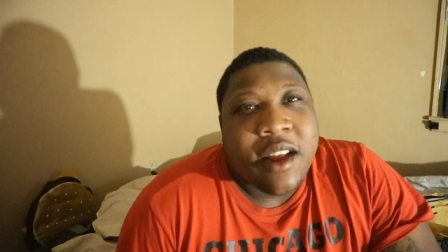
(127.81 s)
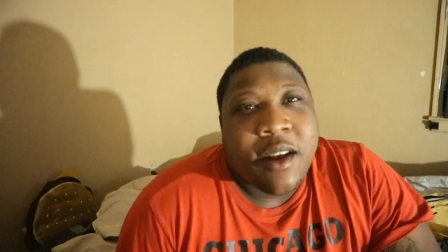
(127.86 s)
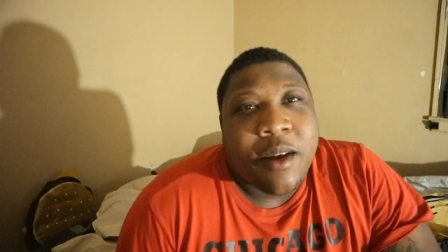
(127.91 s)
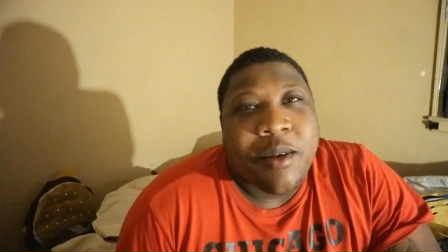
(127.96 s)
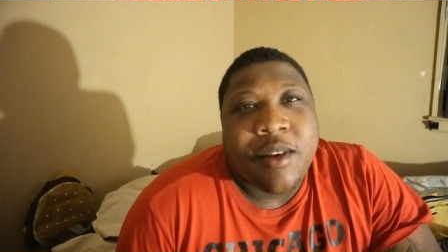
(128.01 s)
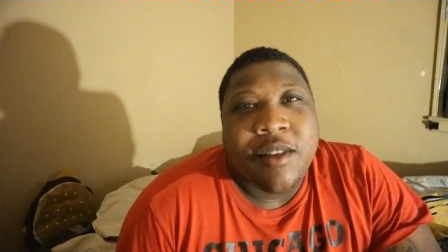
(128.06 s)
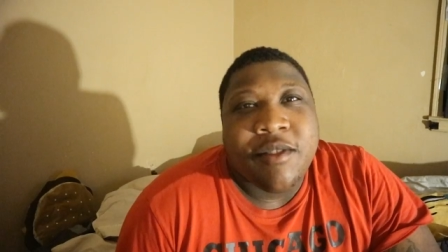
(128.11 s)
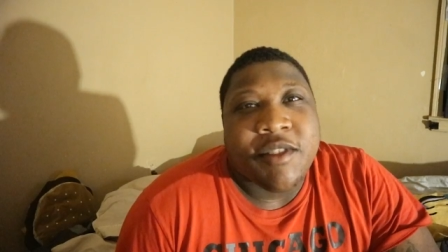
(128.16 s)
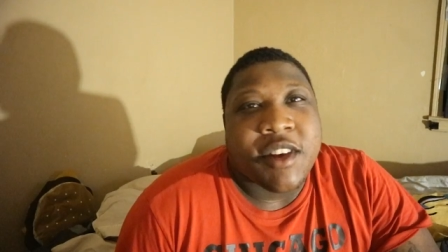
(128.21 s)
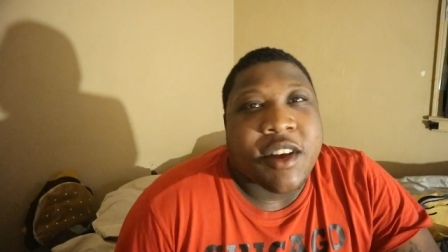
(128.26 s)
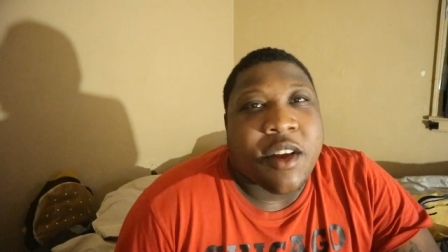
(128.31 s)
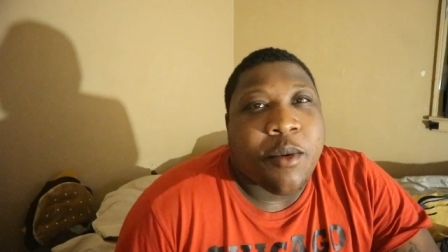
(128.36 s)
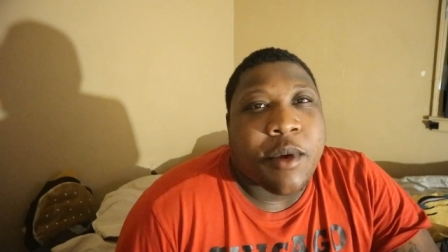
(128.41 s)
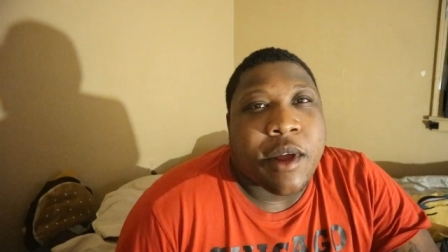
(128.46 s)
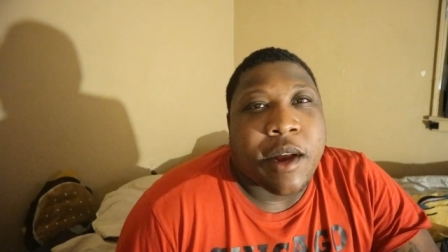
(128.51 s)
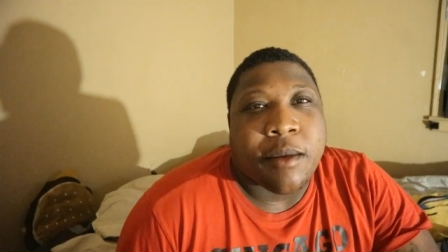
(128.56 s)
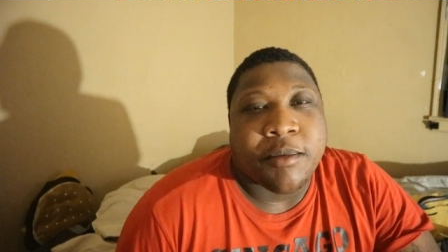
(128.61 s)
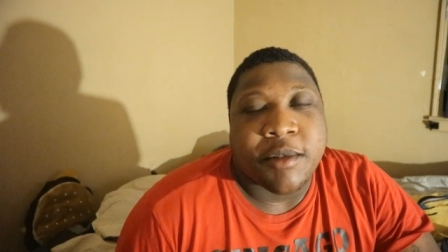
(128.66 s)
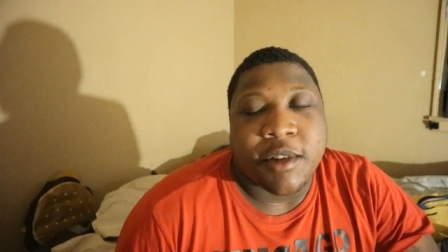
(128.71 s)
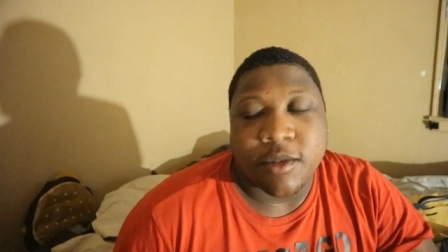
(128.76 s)
I don't even know
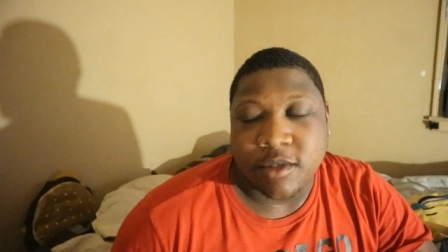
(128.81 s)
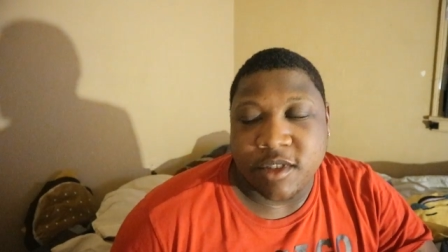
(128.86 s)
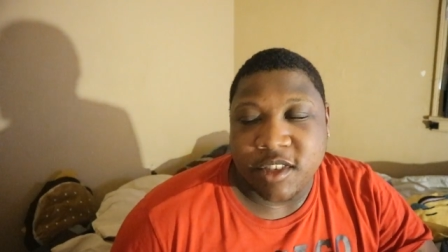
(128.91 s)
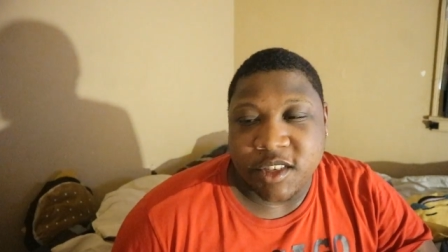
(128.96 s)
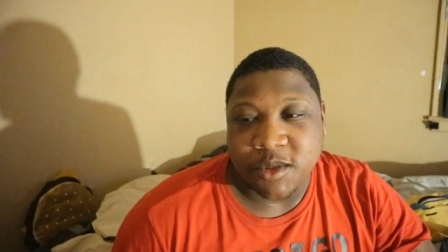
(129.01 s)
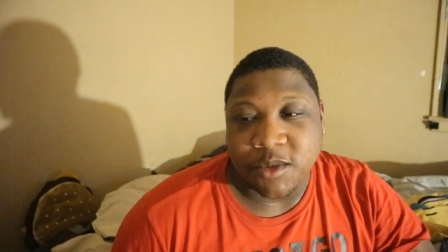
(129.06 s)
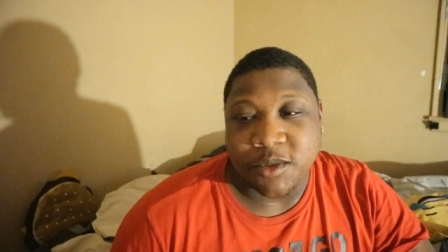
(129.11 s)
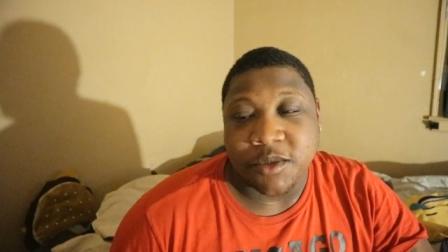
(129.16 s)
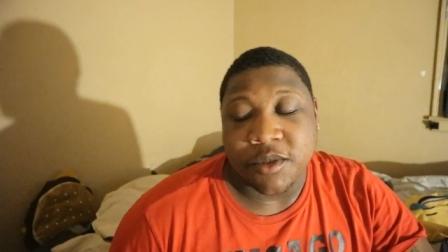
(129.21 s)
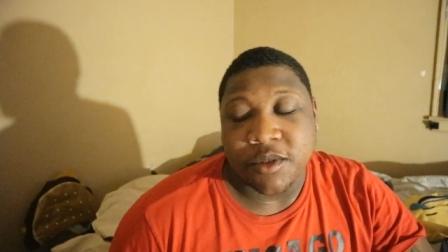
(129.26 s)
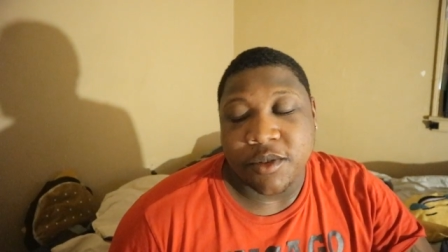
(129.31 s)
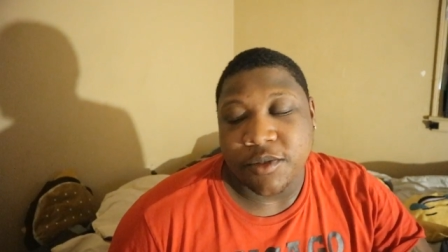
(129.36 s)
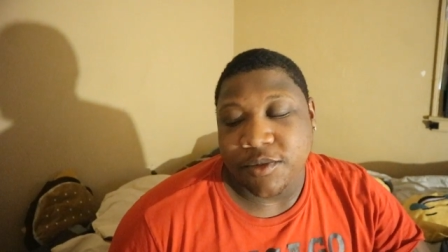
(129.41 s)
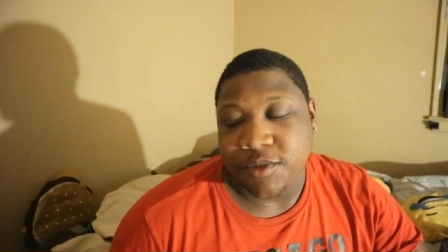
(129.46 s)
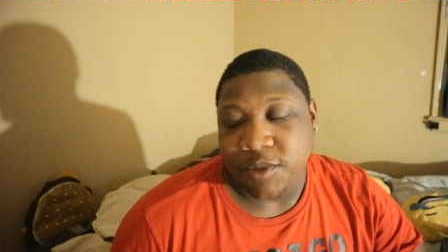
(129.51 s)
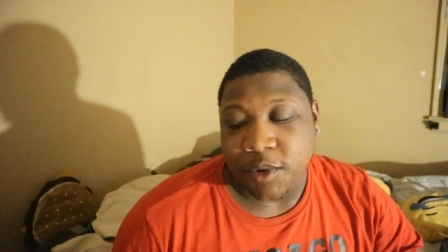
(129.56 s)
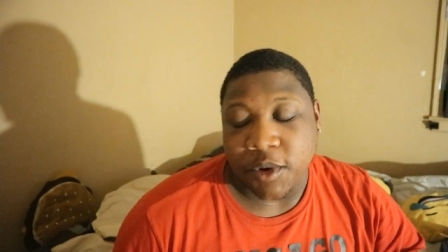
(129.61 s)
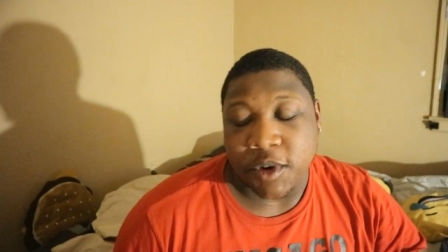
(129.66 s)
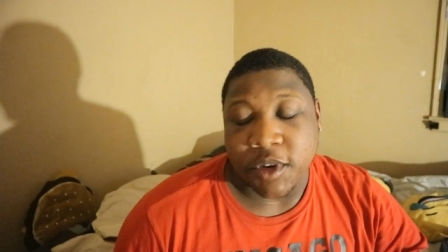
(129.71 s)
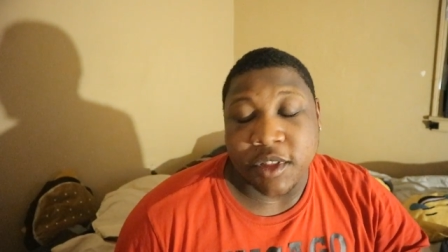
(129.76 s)
what I'm gonna do
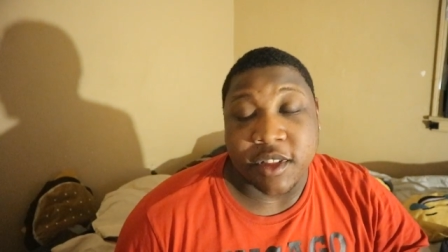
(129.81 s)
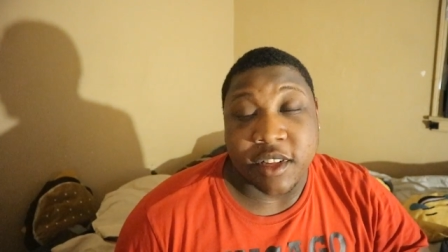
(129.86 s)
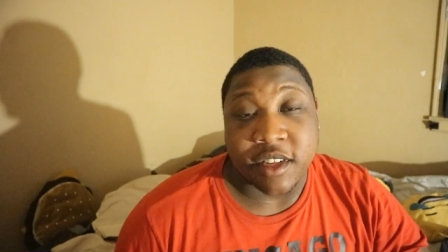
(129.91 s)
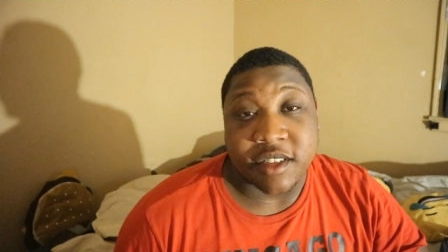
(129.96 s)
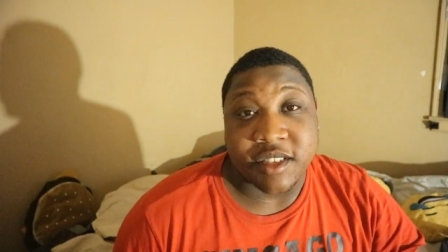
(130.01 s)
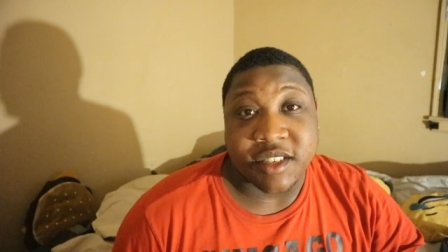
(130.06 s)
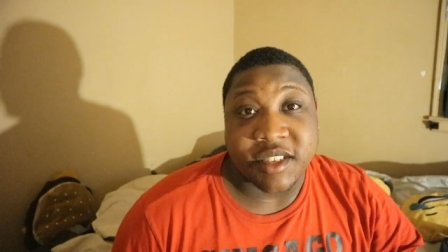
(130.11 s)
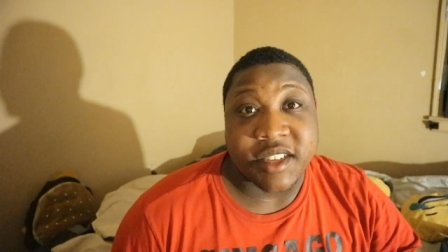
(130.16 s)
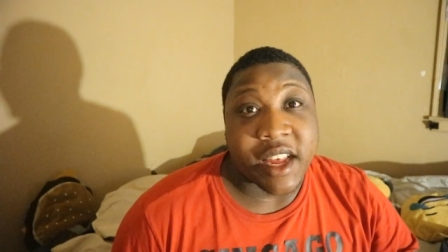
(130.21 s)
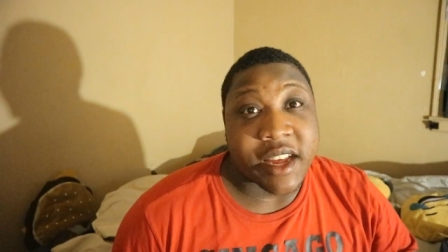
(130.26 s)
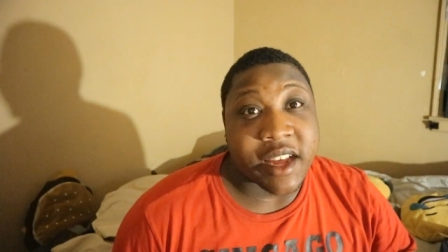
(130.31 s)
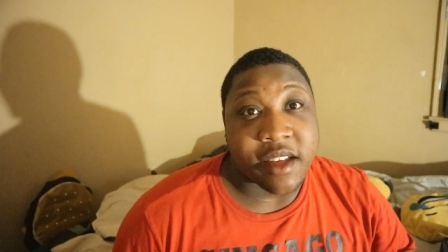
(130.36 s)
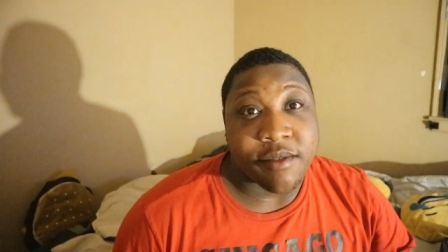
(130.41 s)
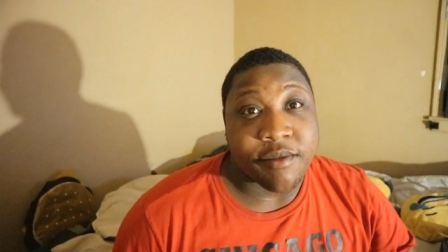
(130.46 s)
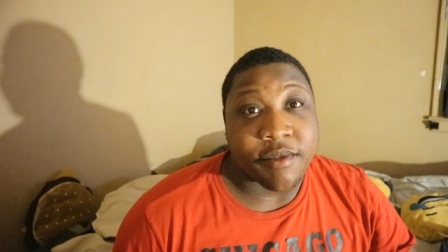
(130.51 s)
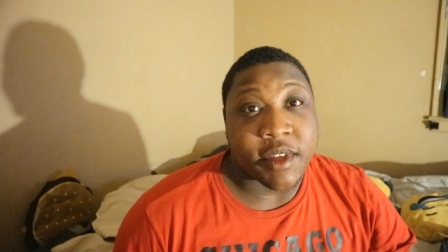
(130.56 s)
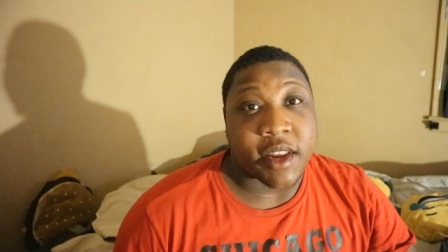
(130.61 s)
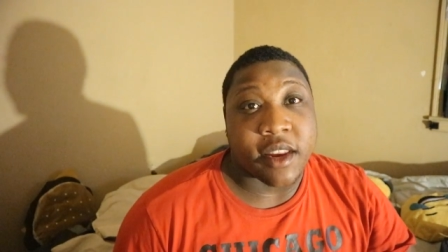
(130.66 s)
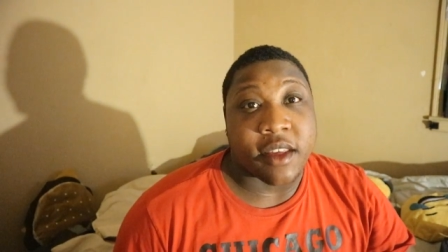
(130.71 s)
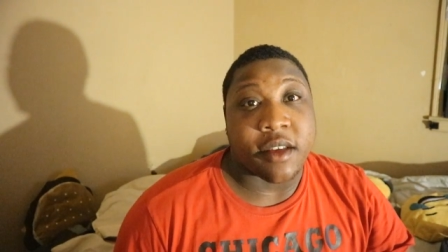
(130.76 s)
for this
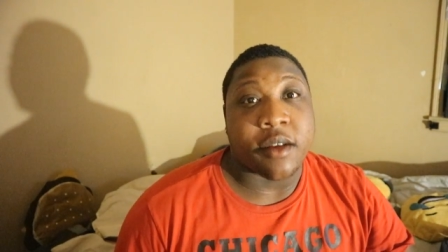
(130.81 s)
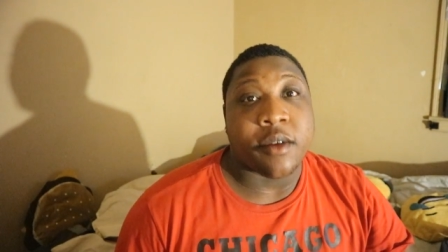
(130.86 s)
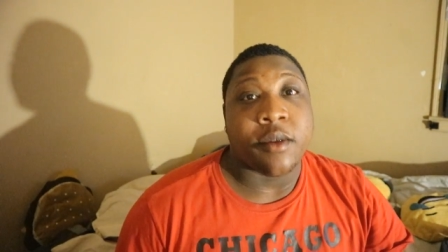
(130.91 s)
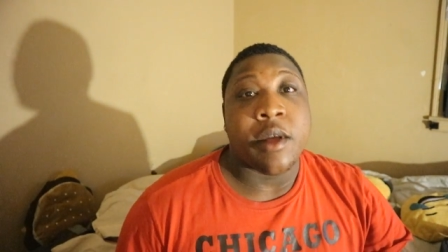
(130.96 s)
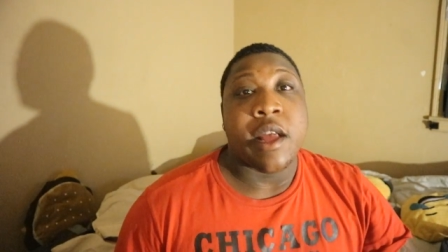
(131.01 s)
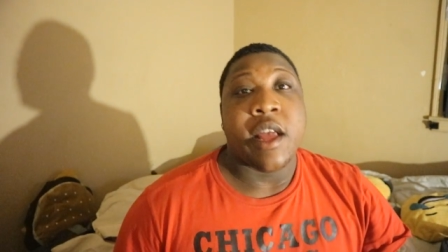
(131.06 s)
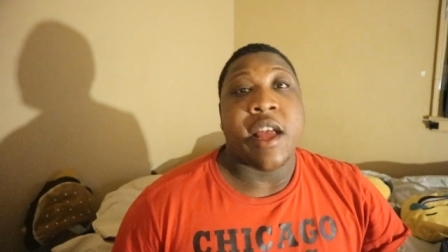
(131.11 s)
second video.